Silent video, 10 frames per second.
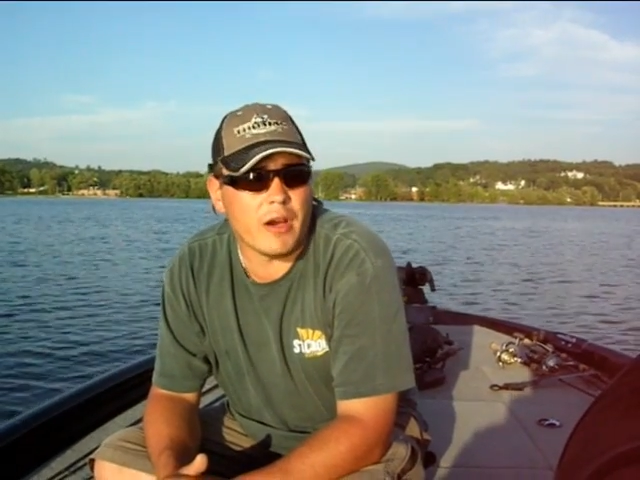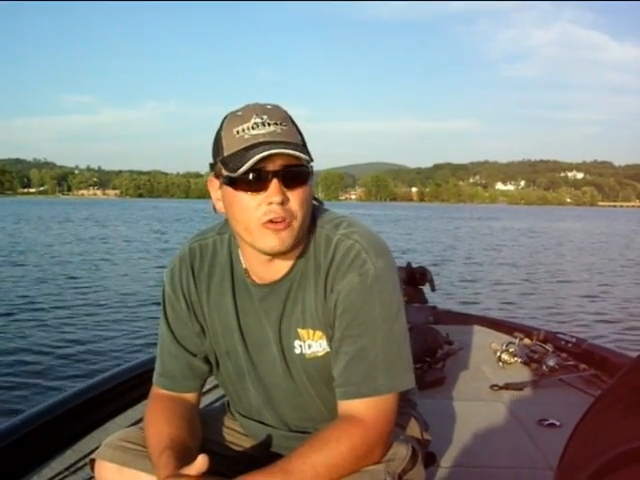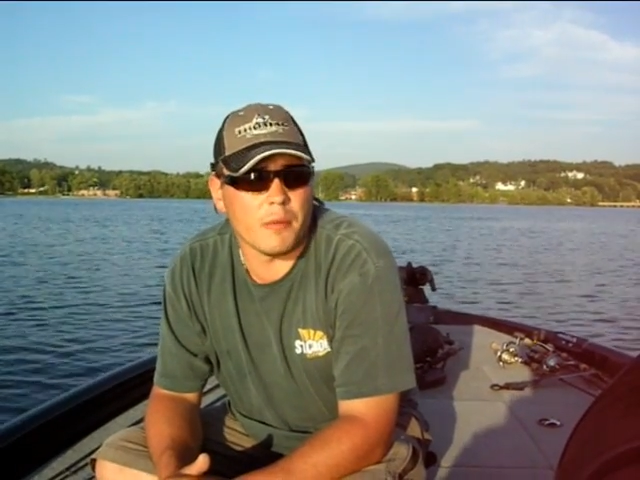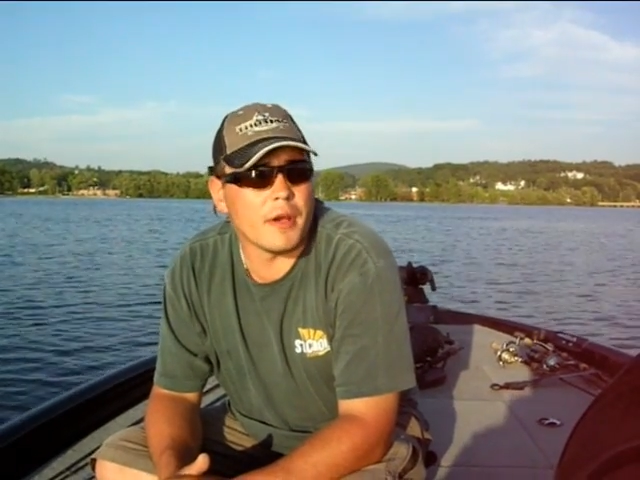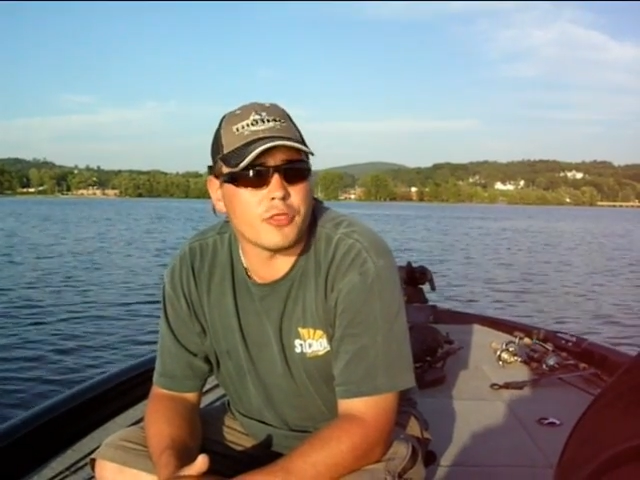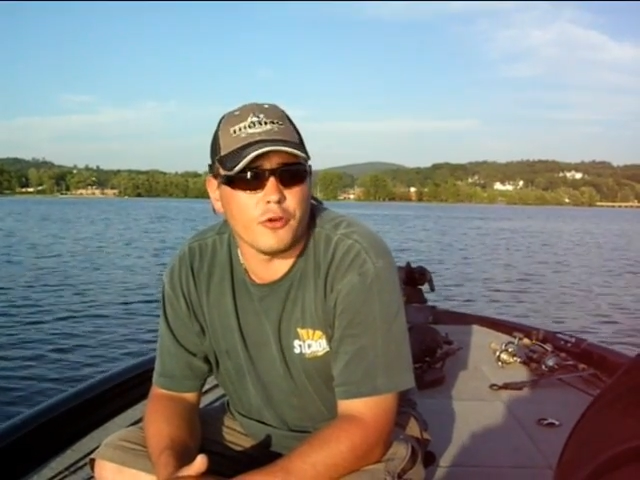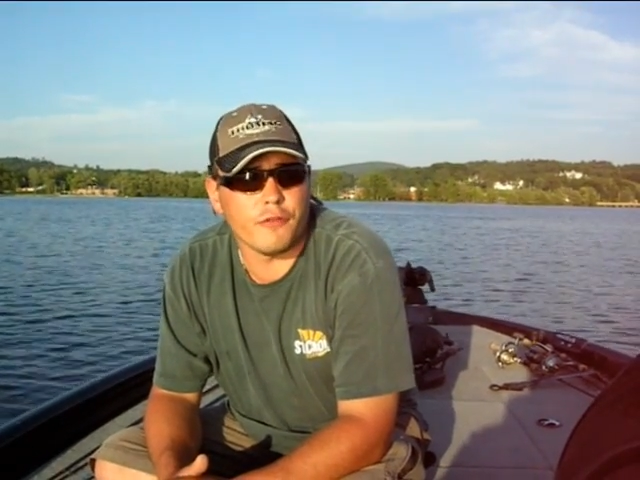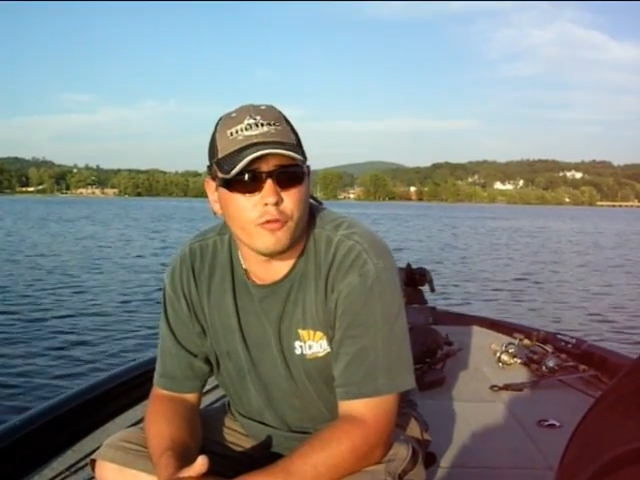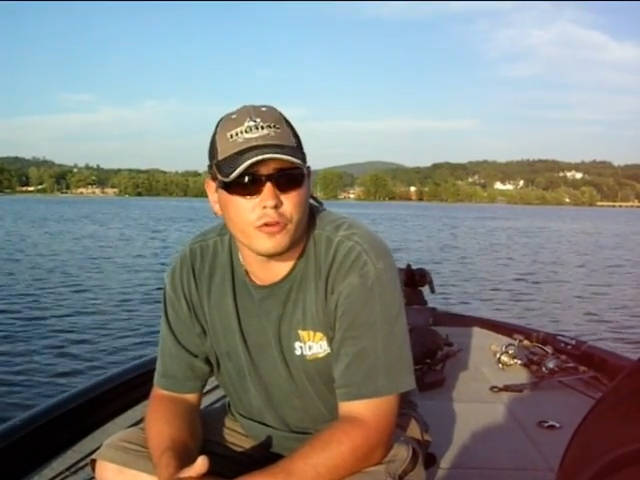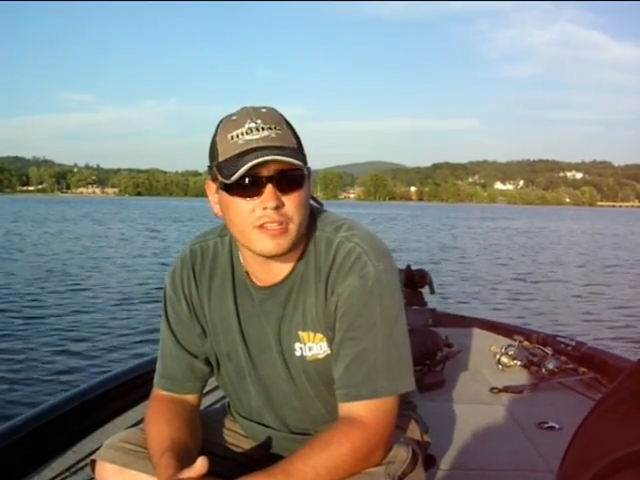pounder on my
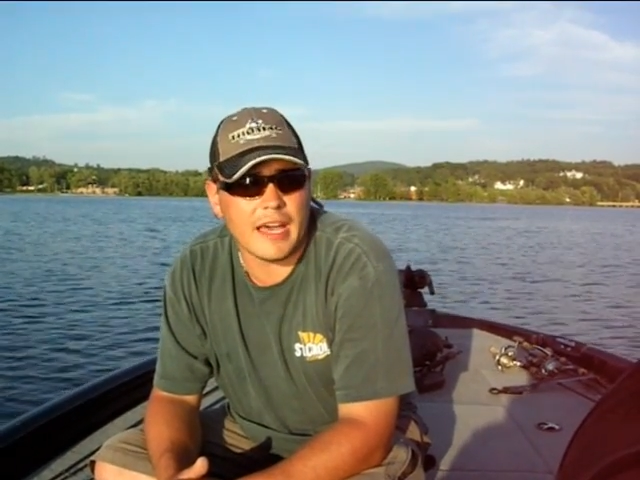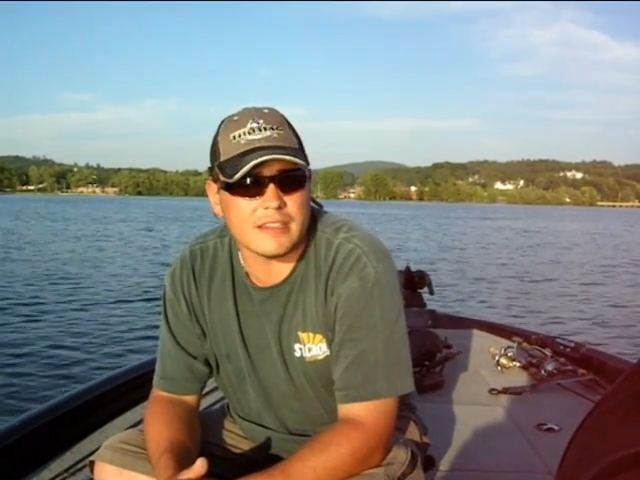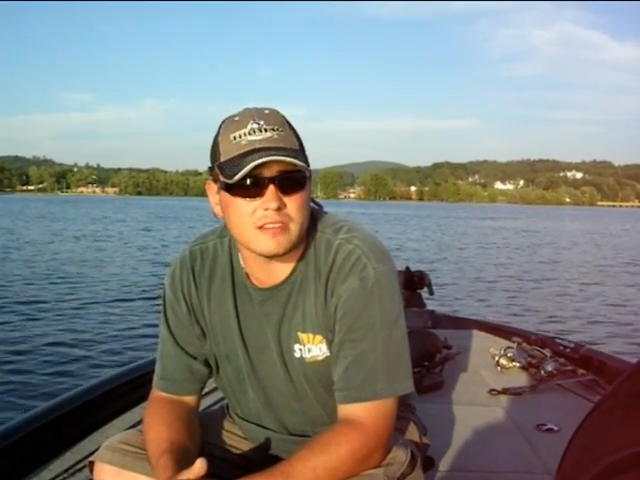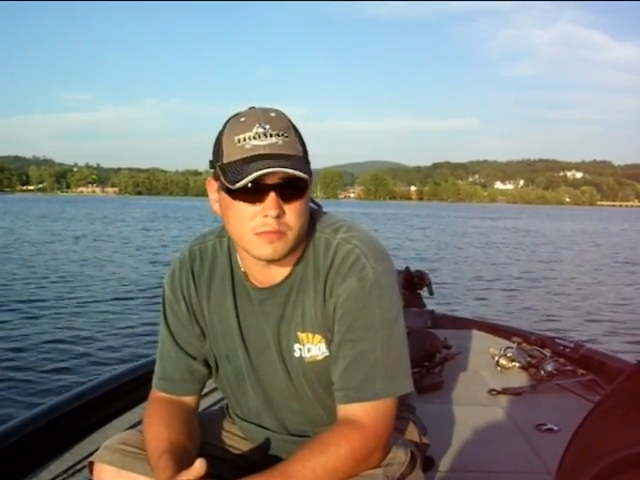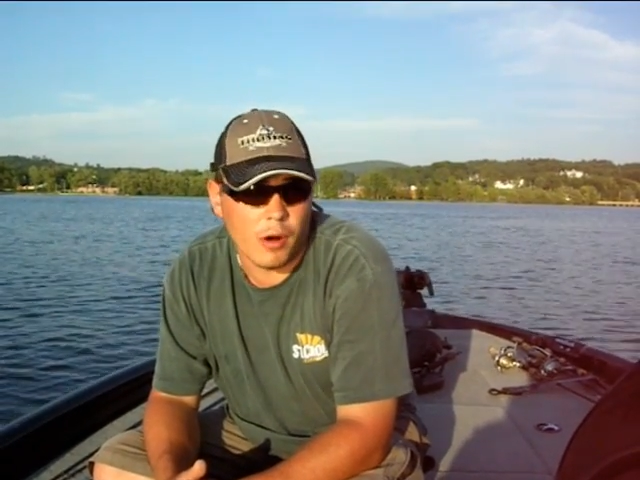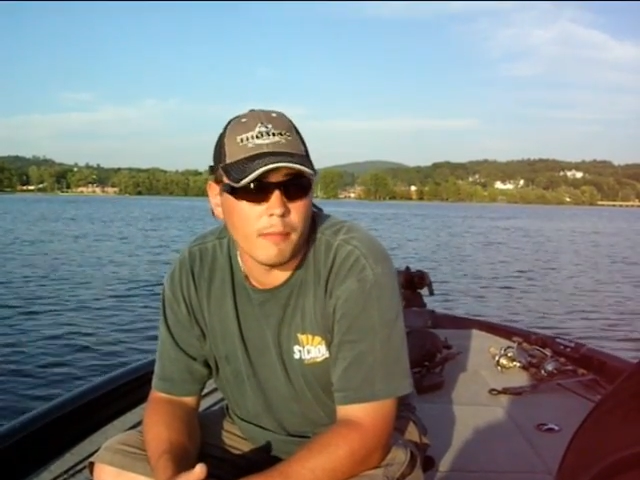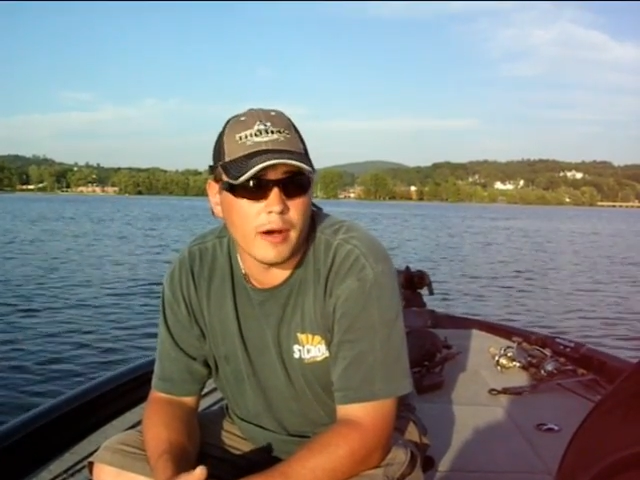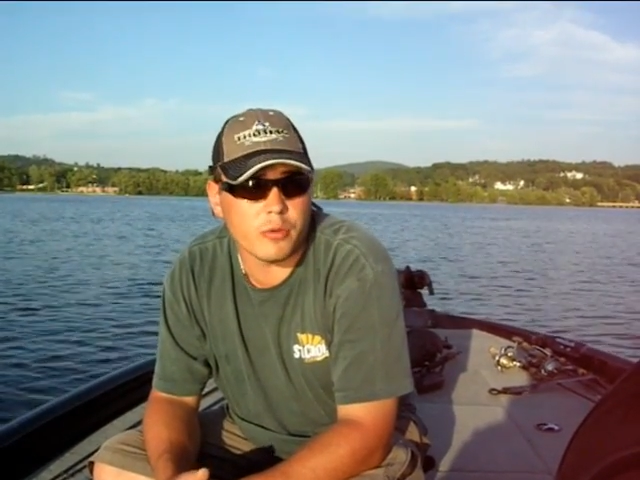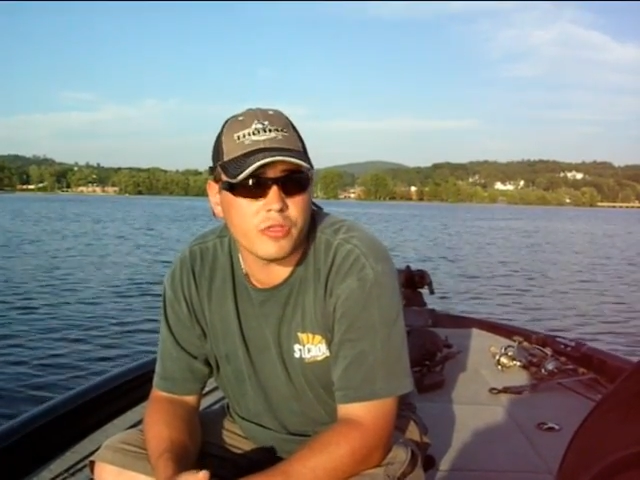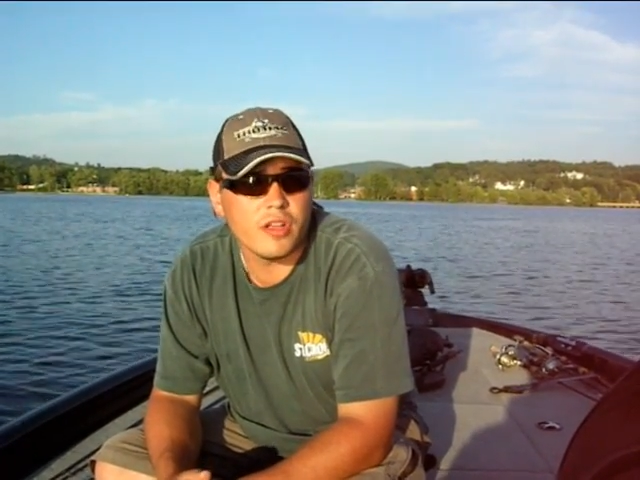third or fourth cast,
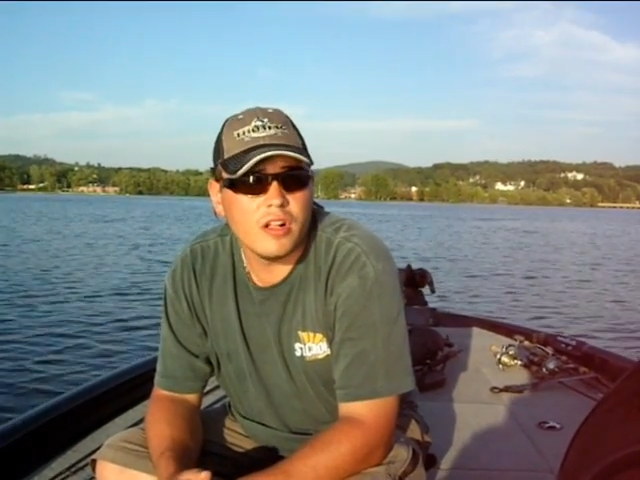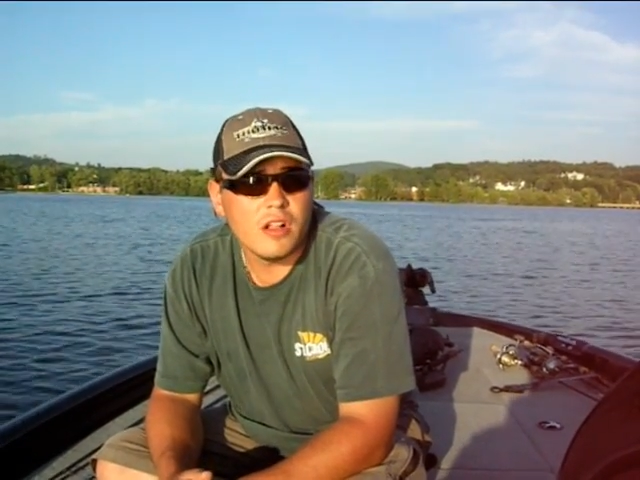smallmouth.